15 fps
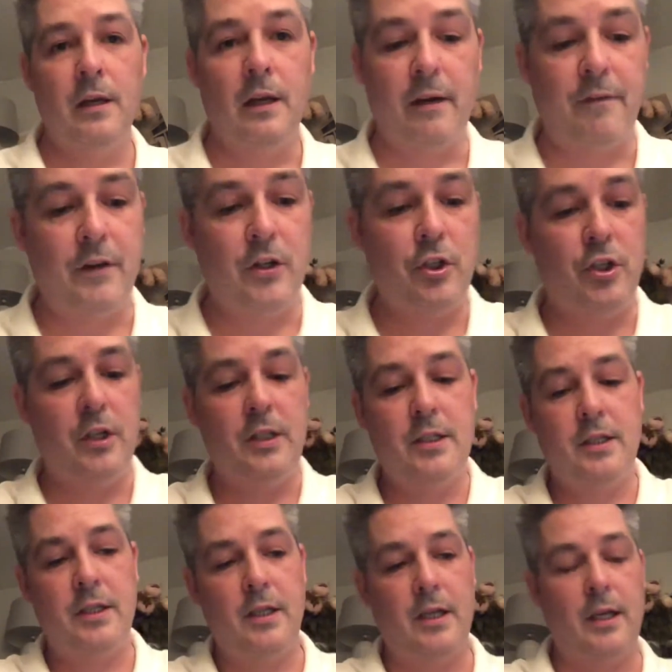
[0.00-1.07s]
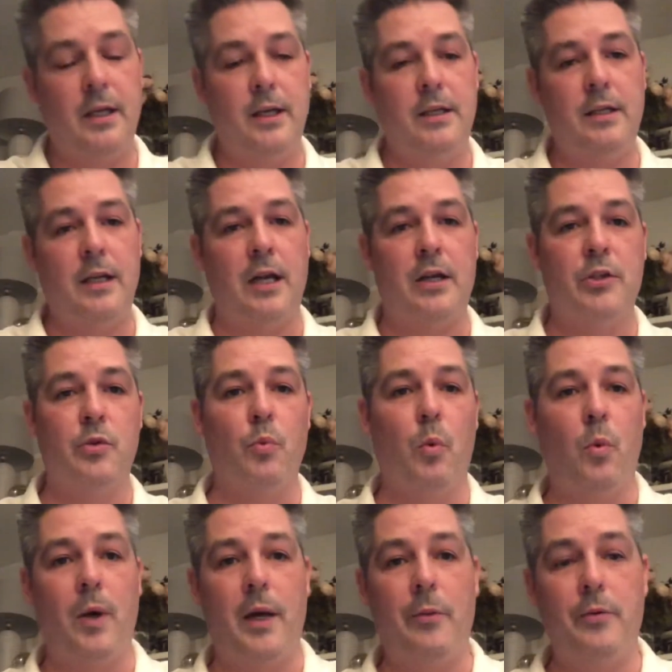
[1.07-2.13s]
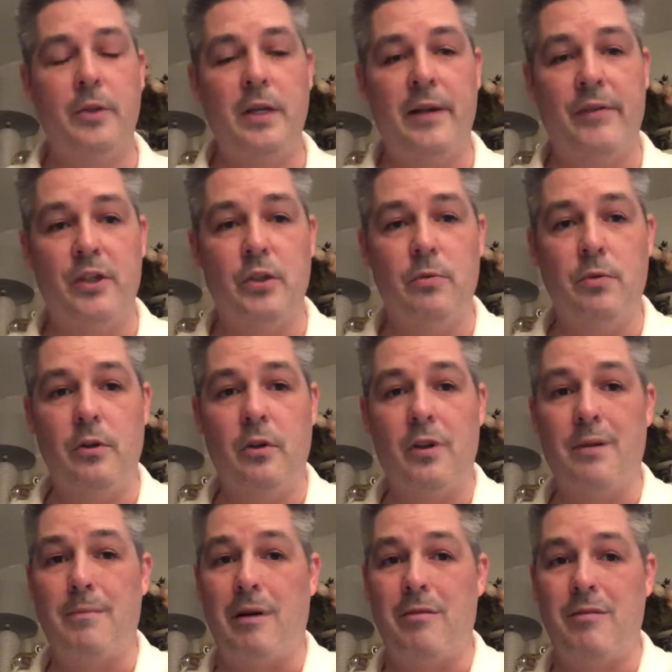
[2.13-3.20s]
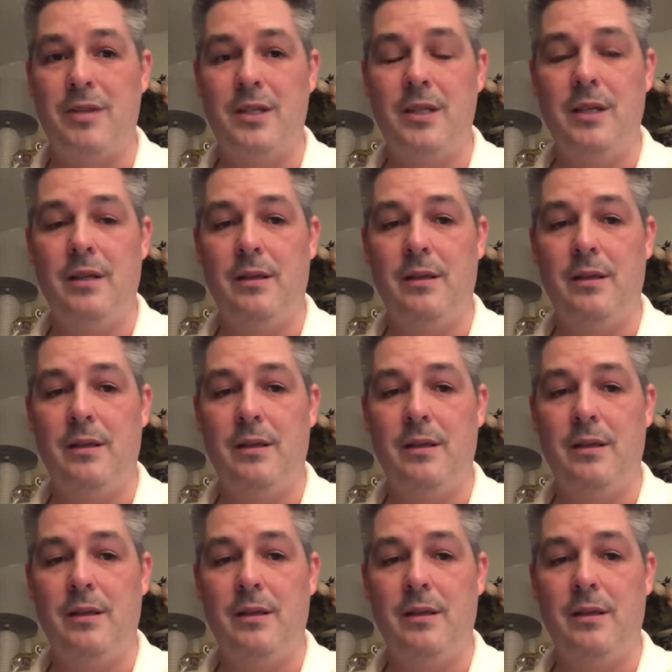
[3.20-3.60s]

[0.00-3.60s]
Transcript: I finished it and I swore I would never do another marathon.